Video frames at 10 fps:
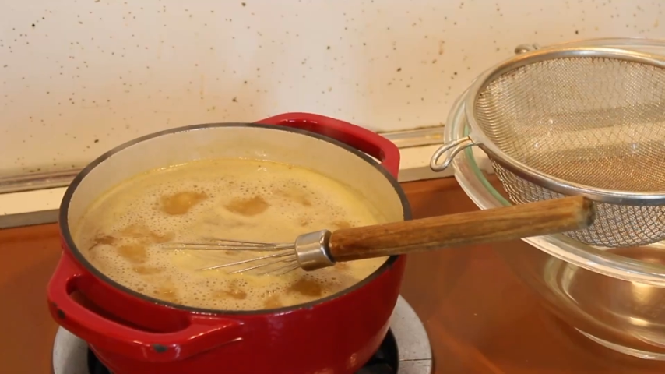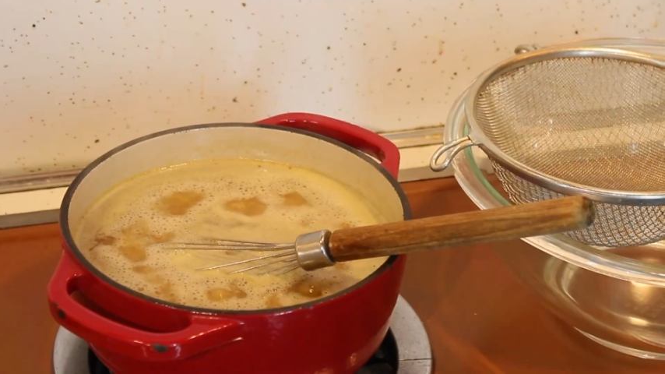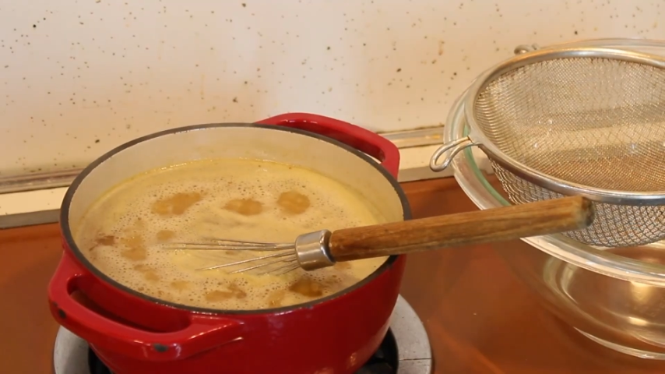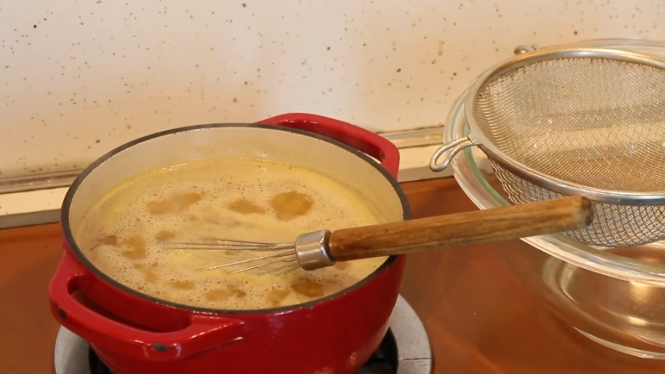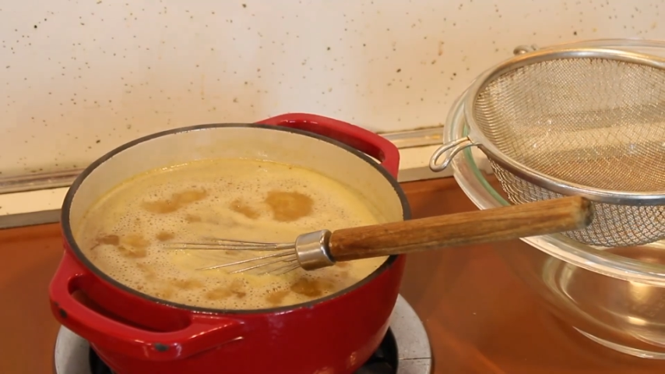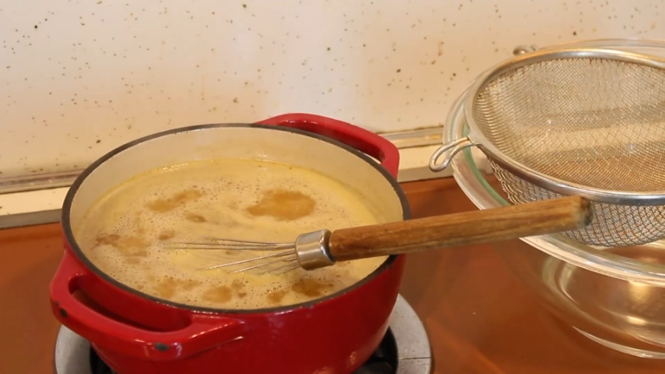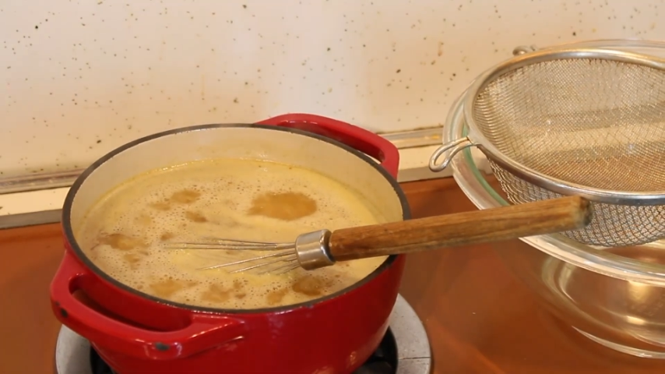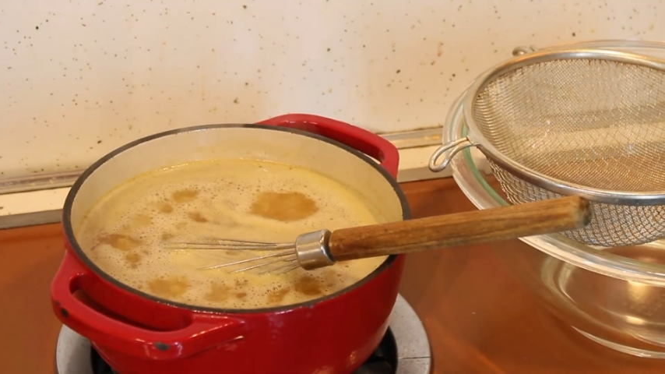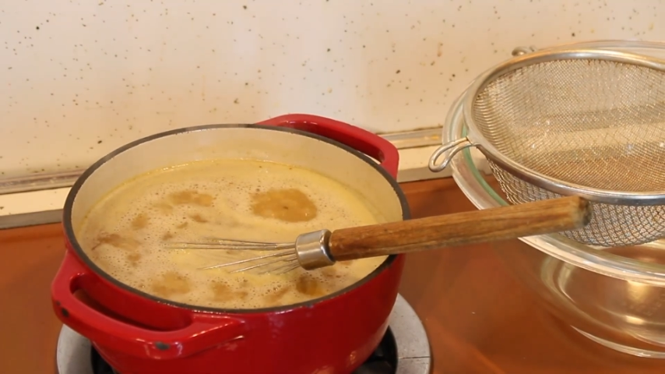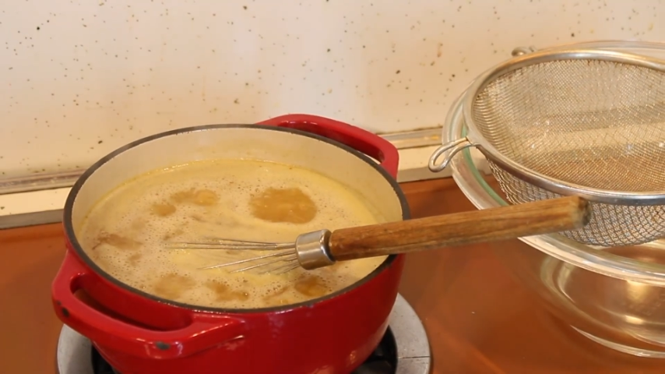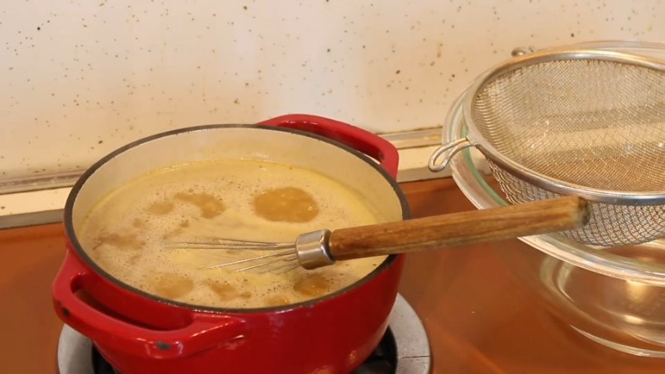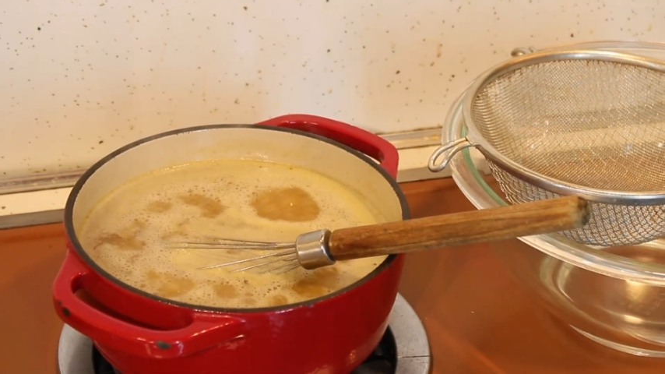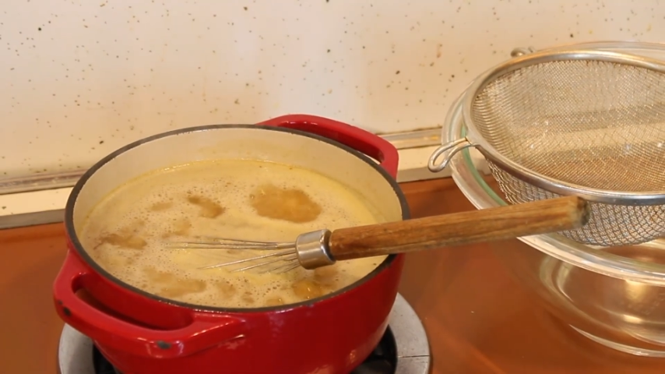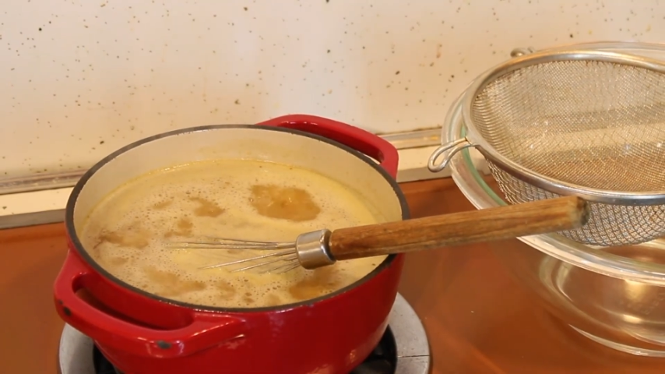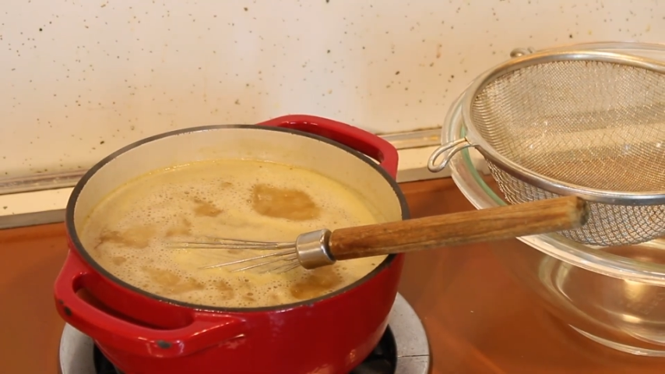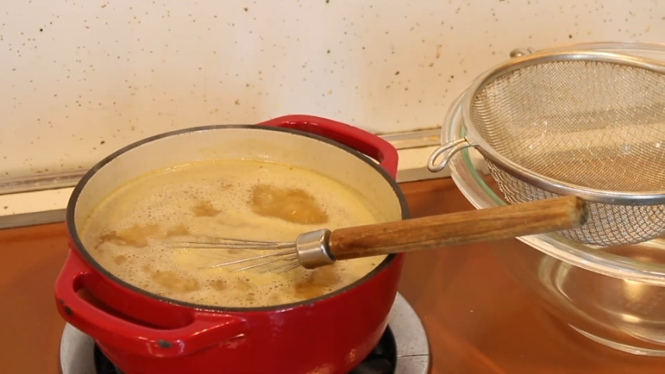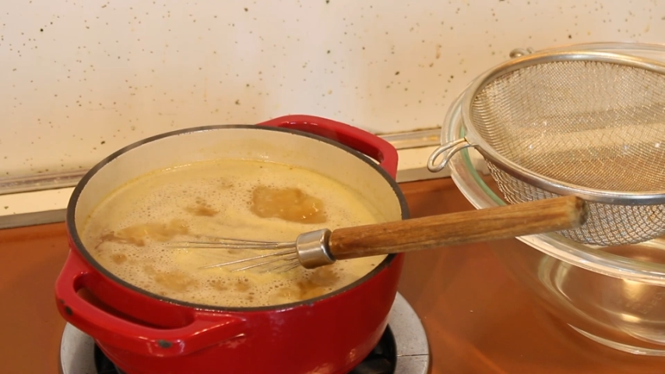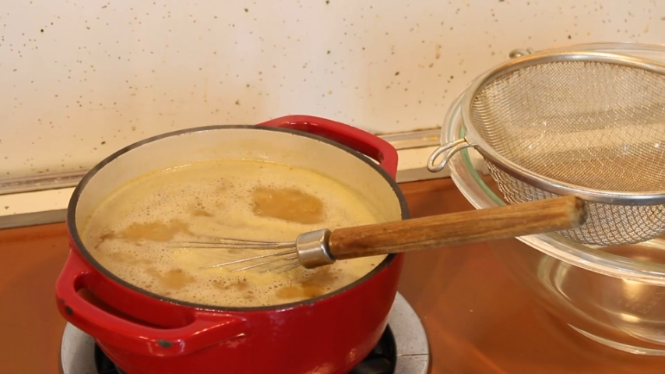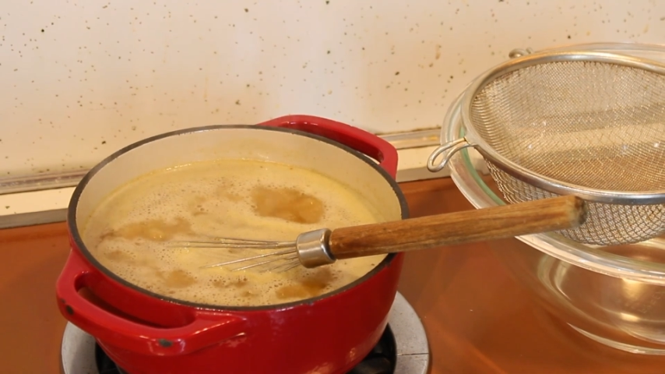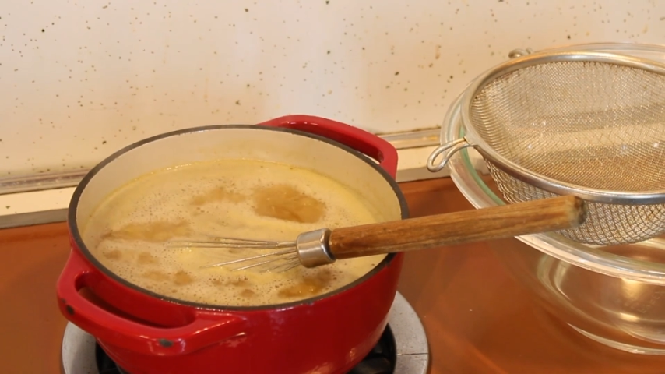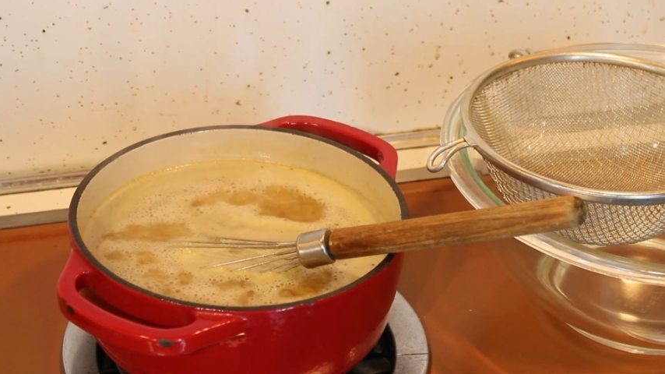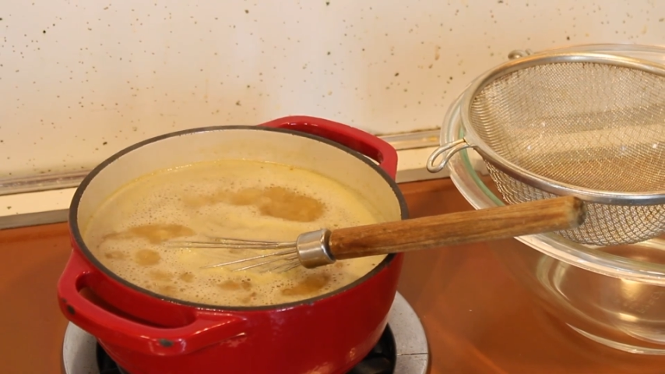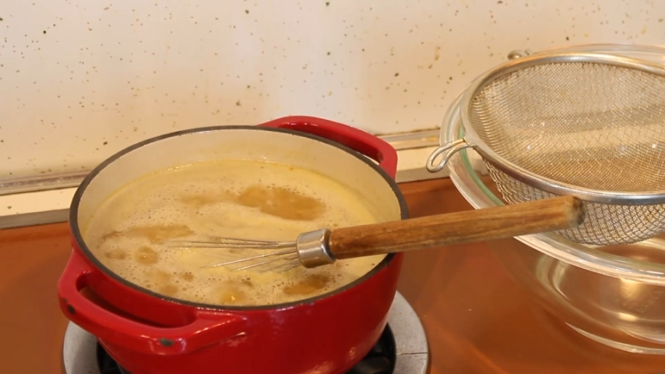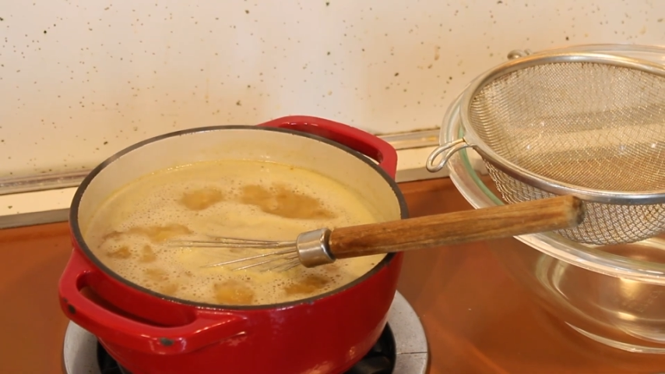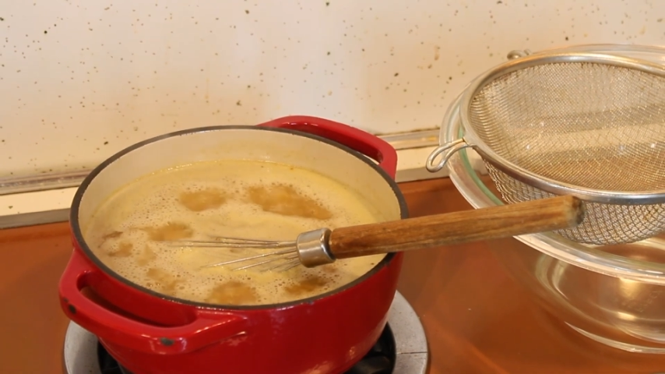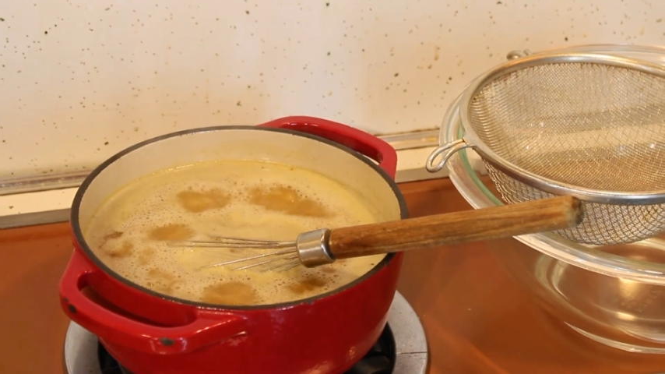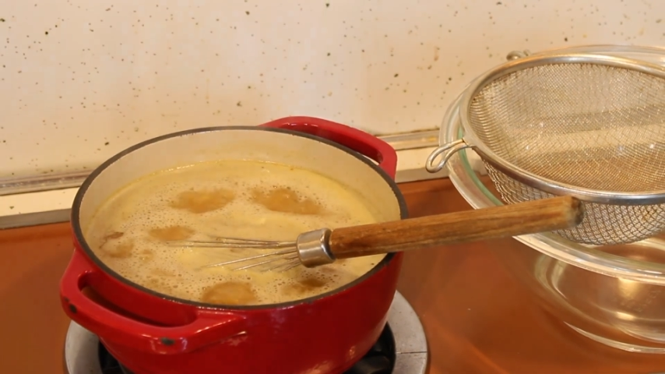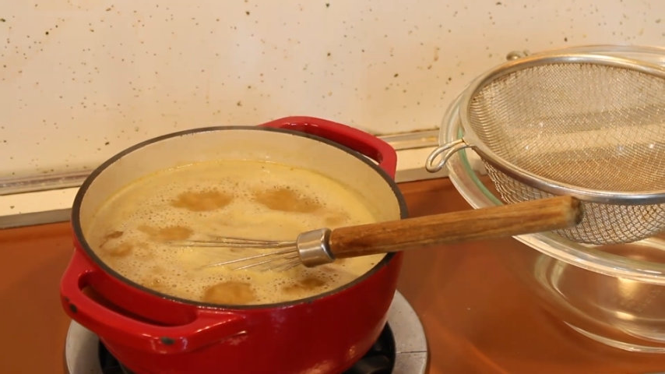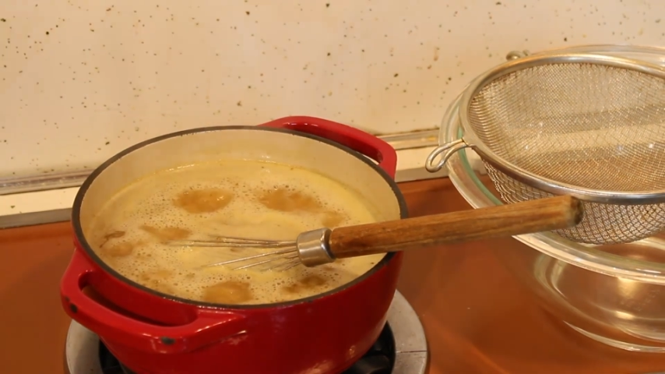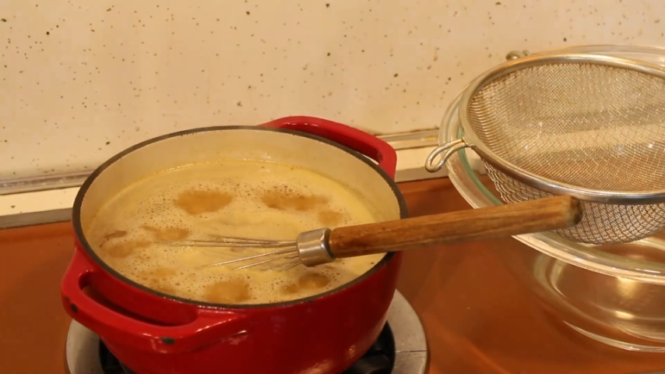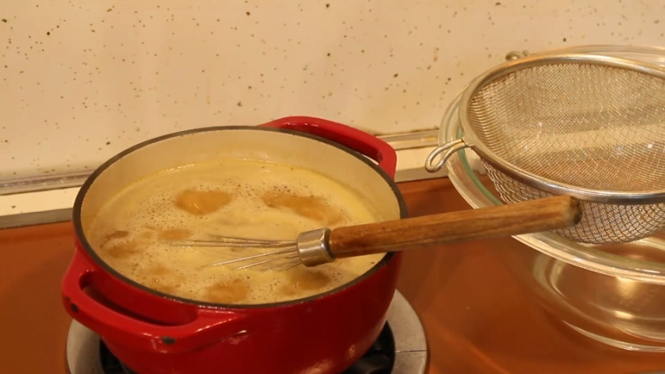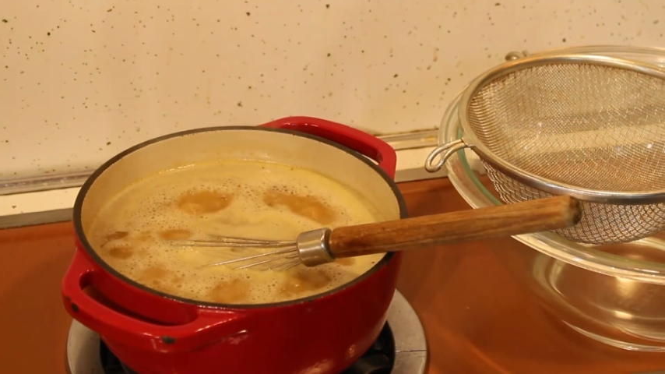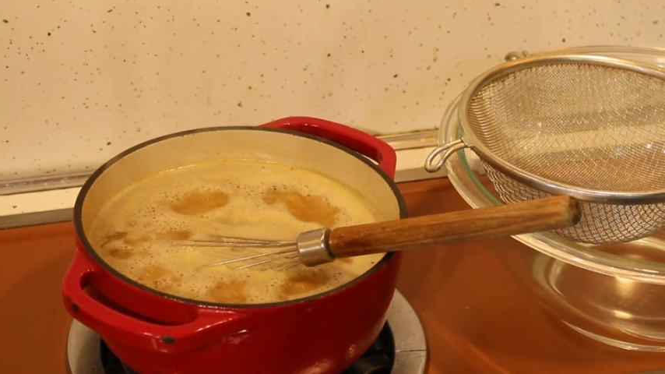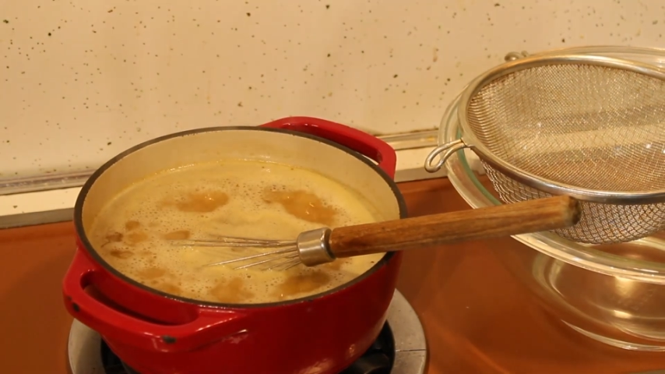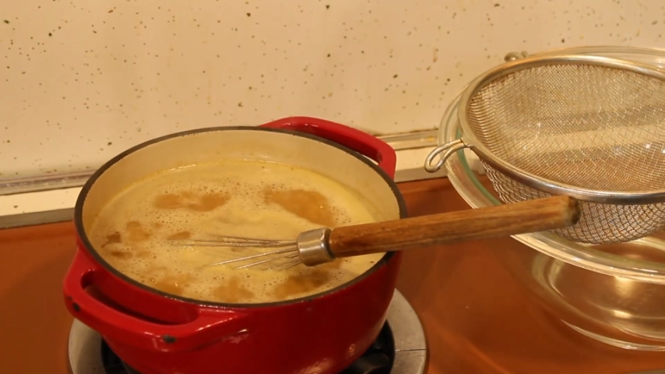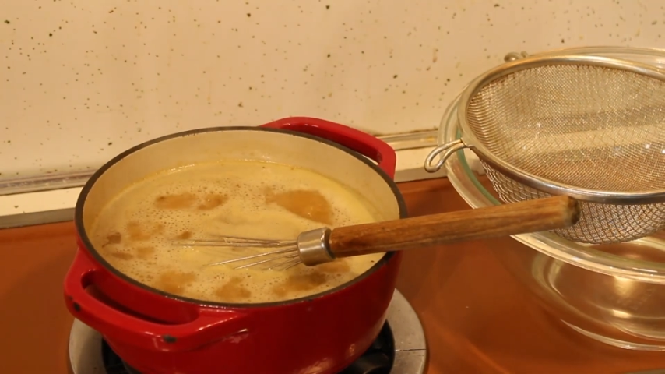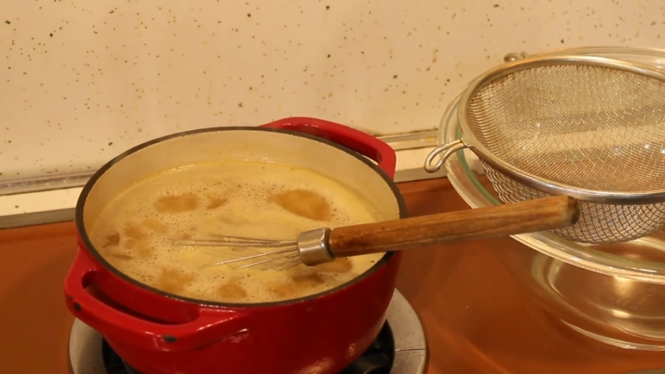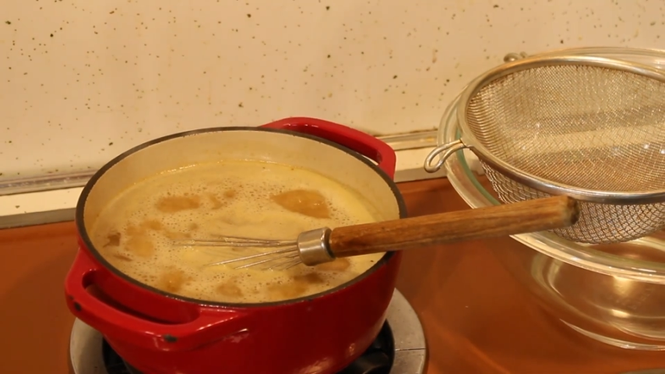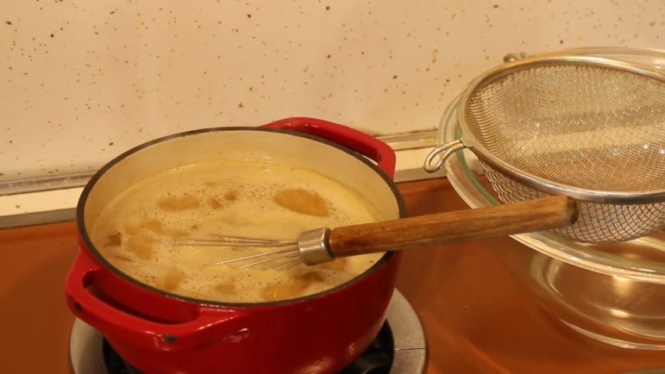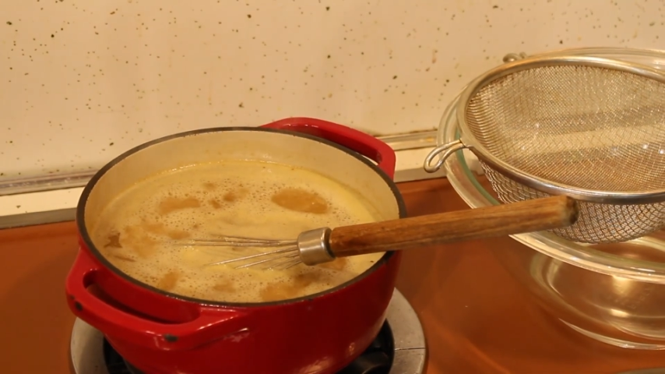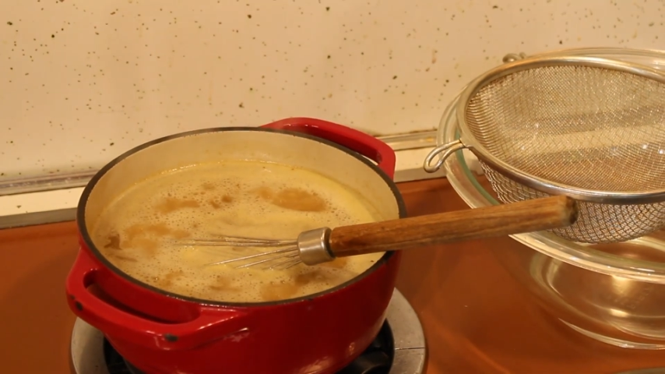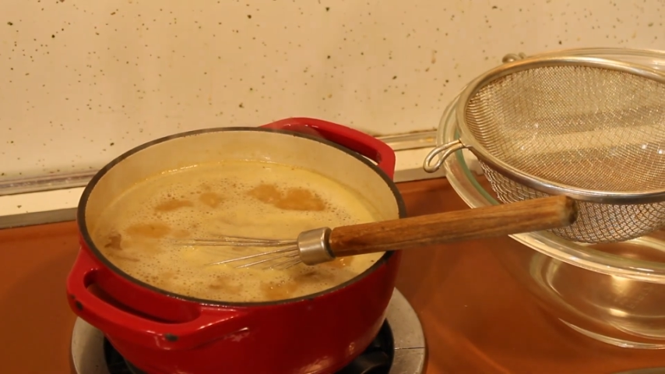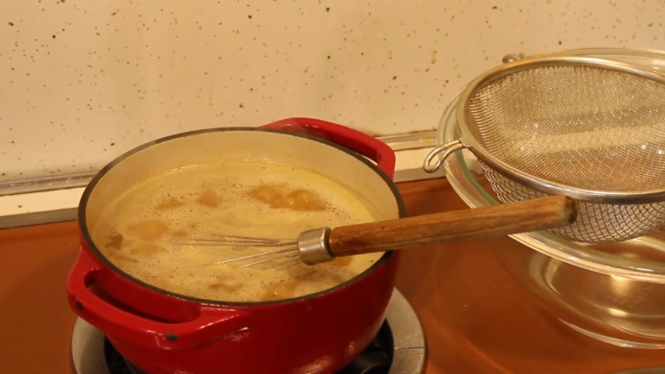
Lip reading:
[unreadable: no face in view]